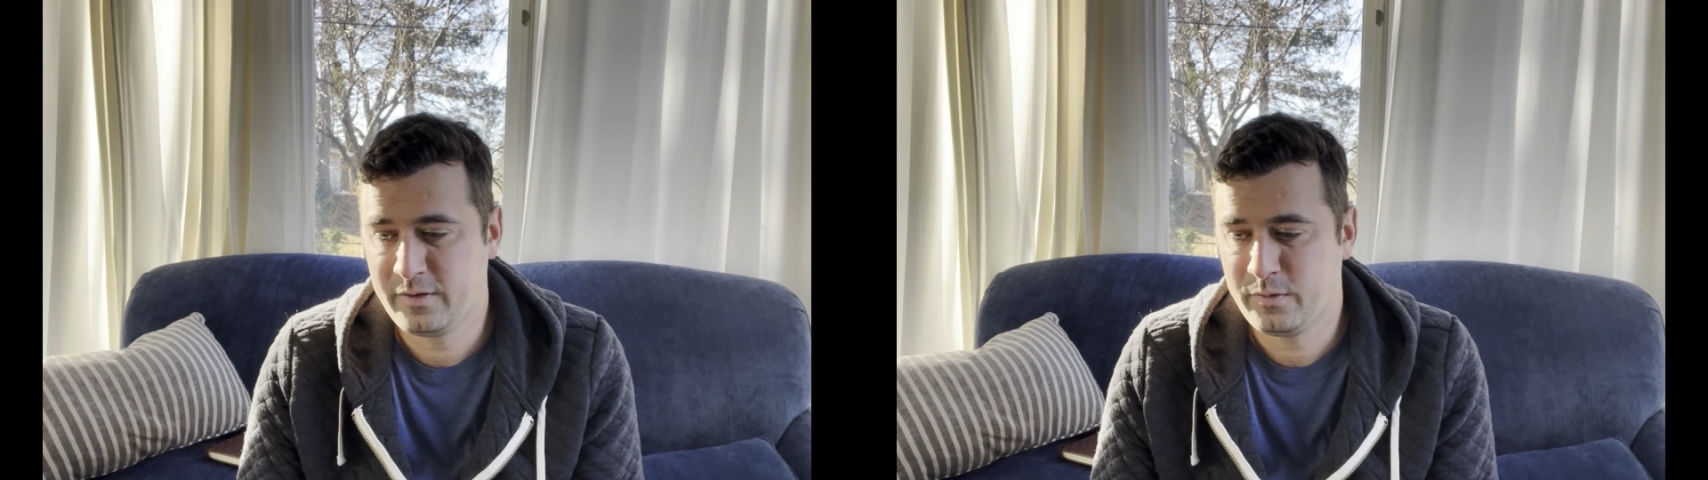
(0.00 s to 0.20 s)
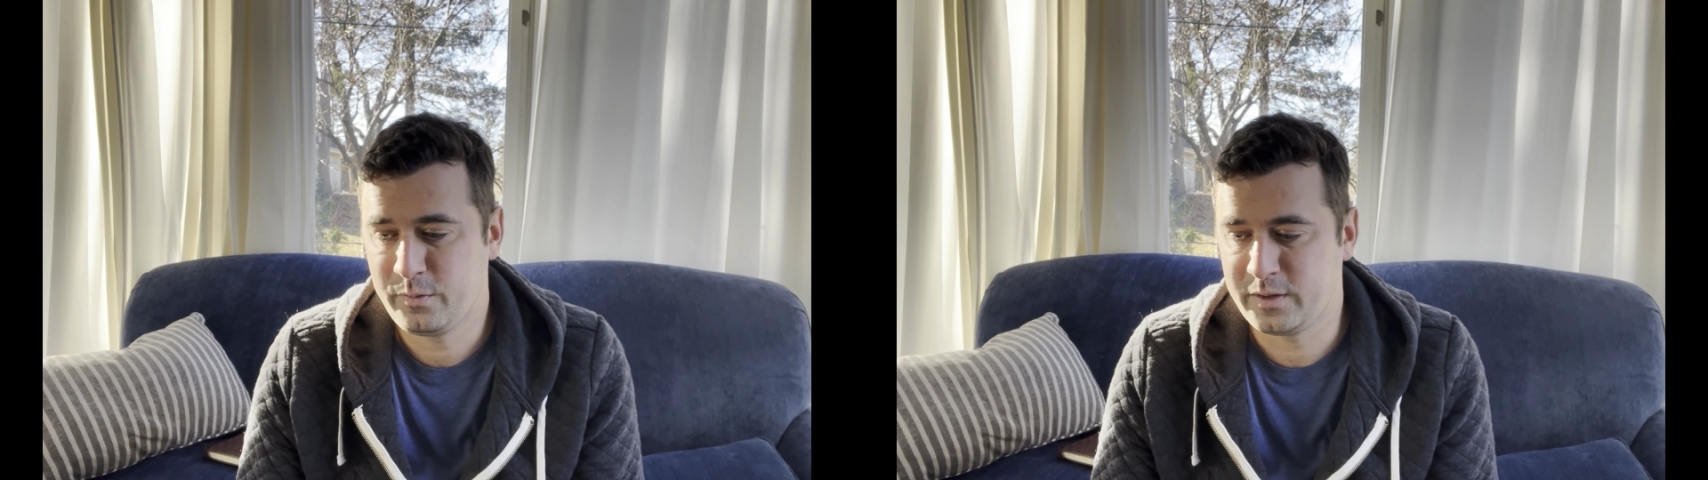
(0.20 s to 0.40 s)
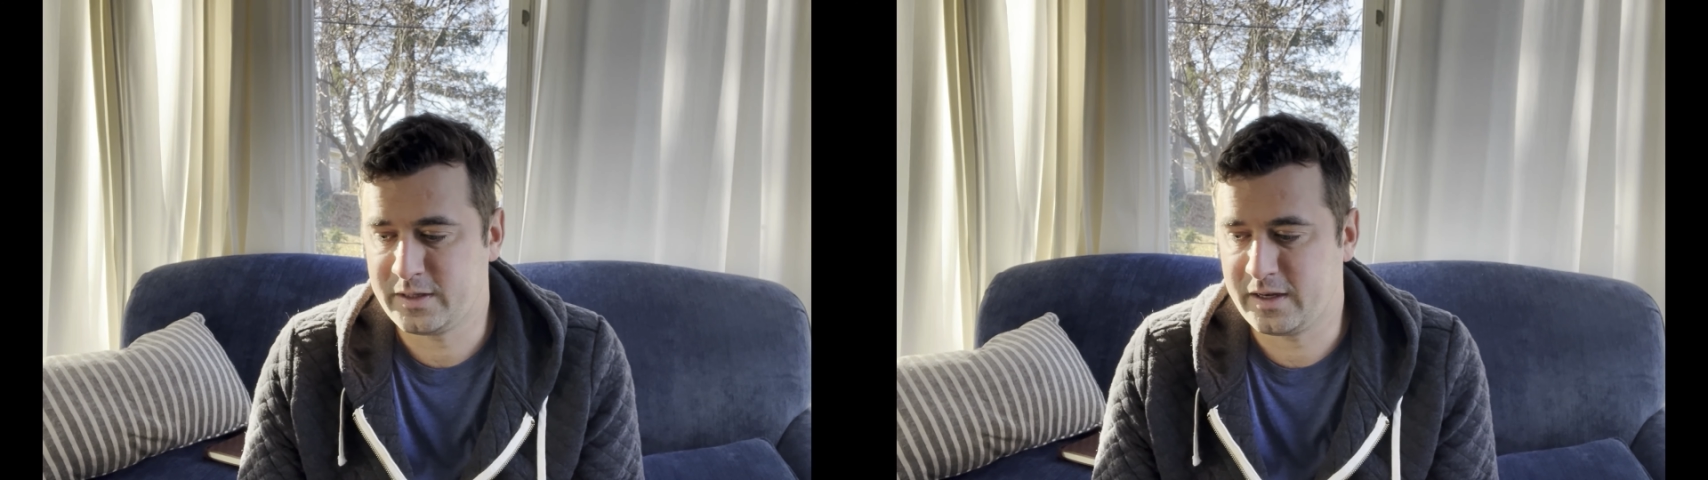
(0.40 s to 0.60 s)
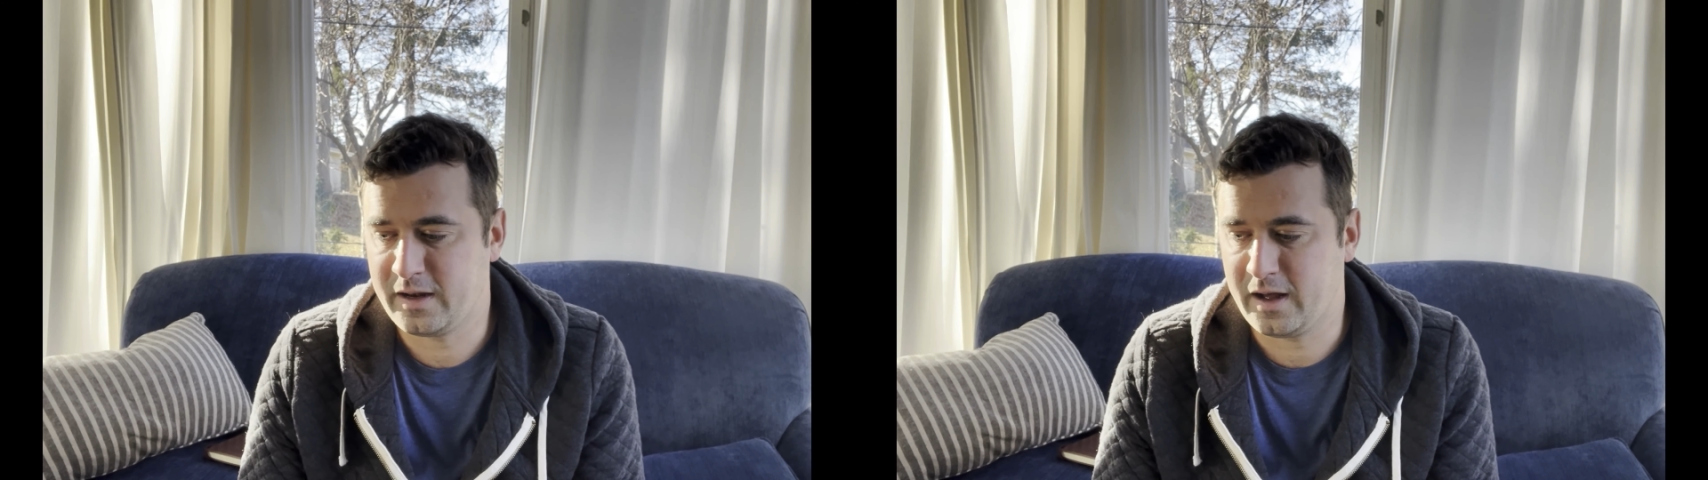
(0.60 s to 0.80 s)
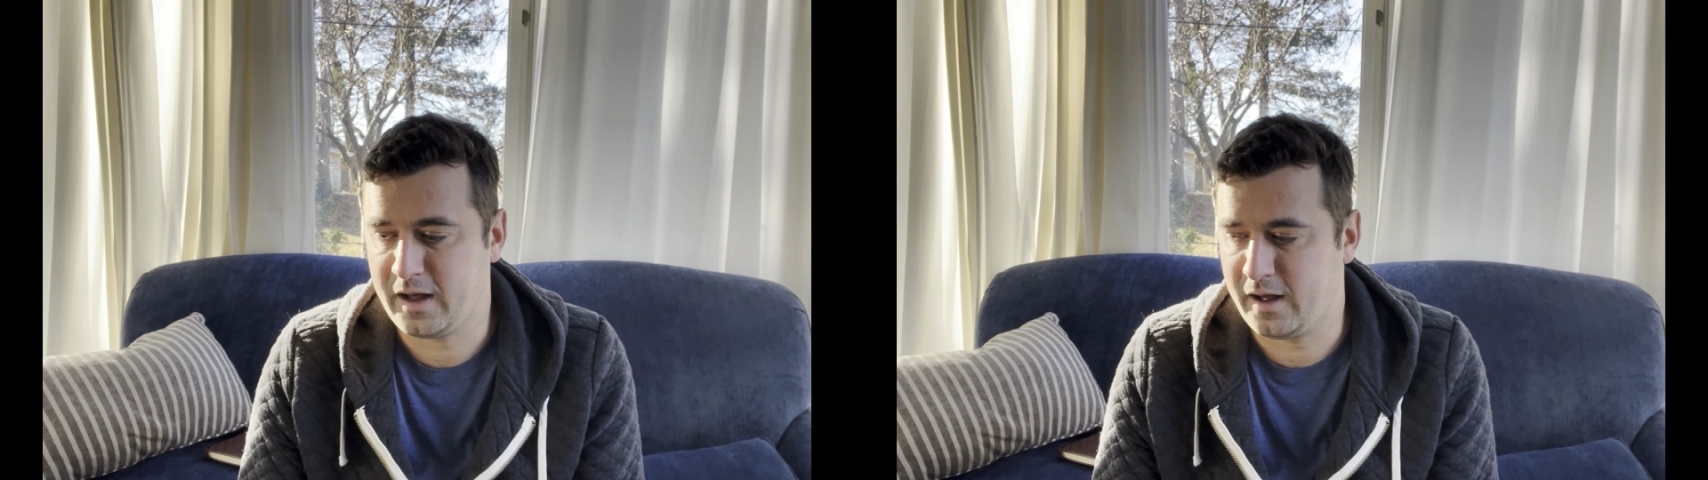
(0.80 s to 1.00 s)
We did
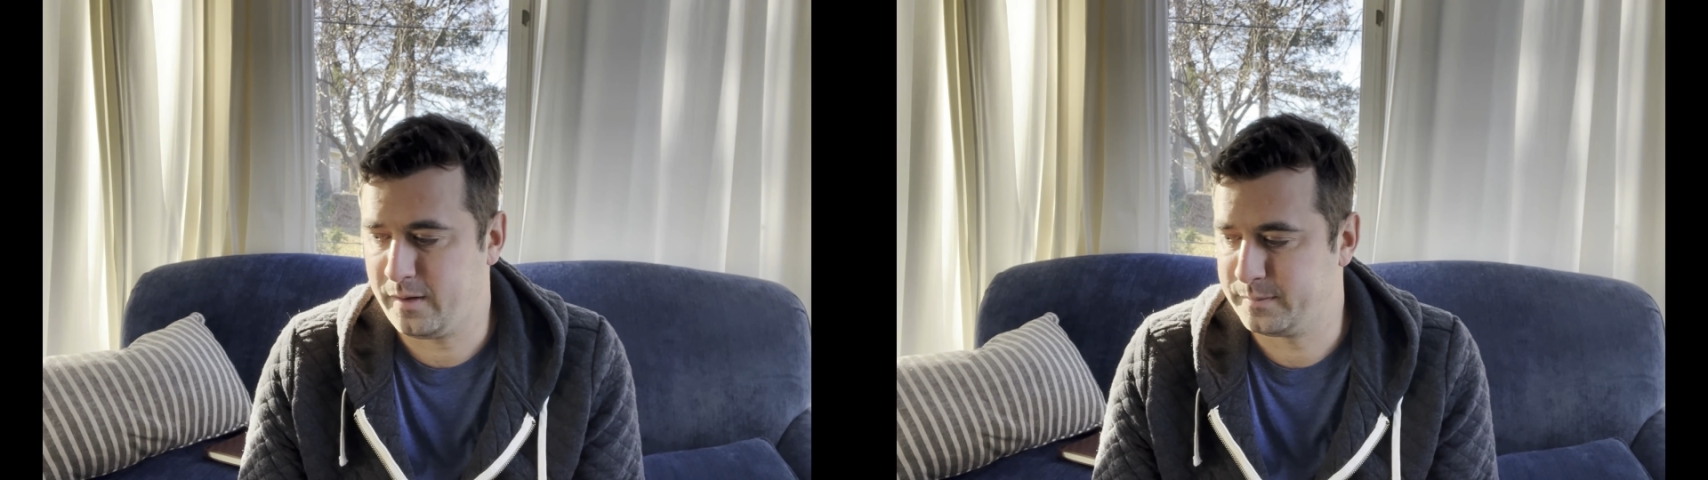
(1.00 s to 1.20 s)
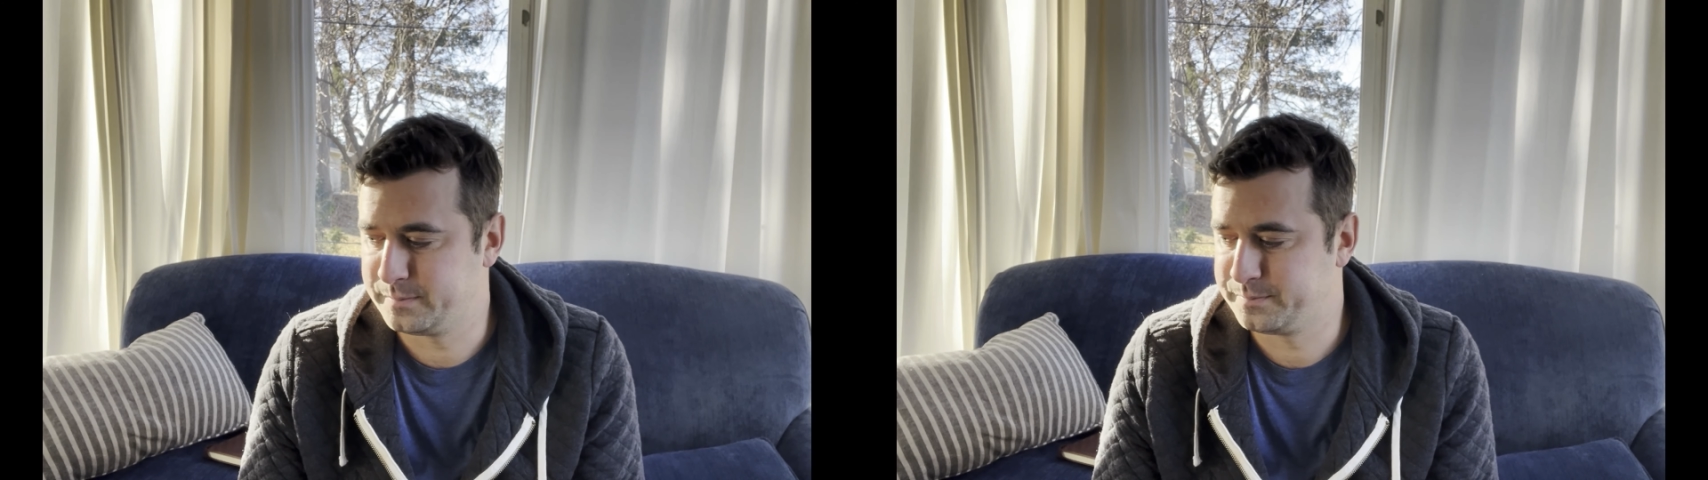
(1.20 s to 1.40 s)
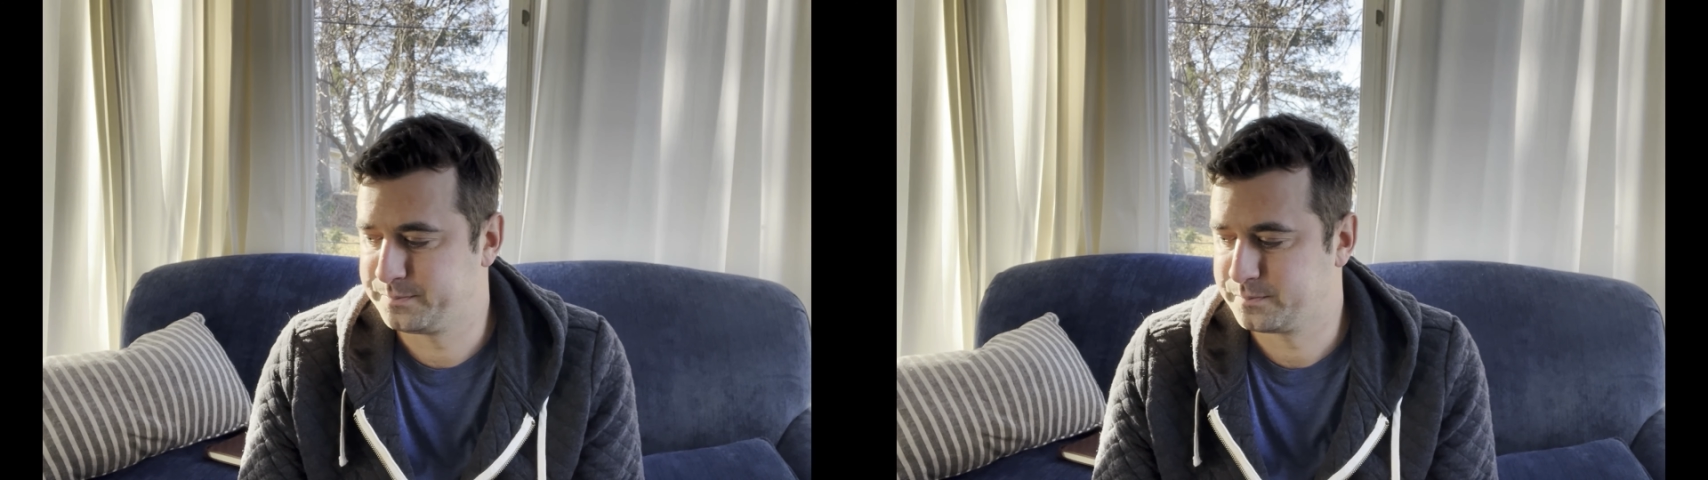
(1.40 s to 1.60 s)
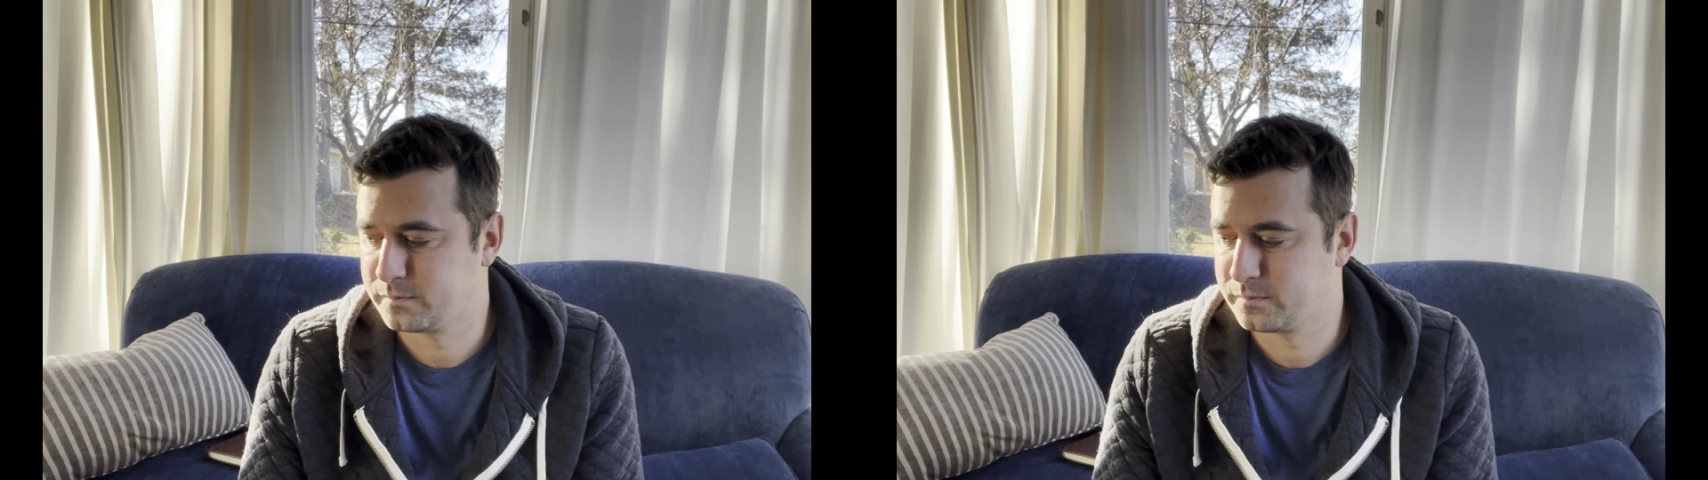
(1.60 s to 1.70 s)
an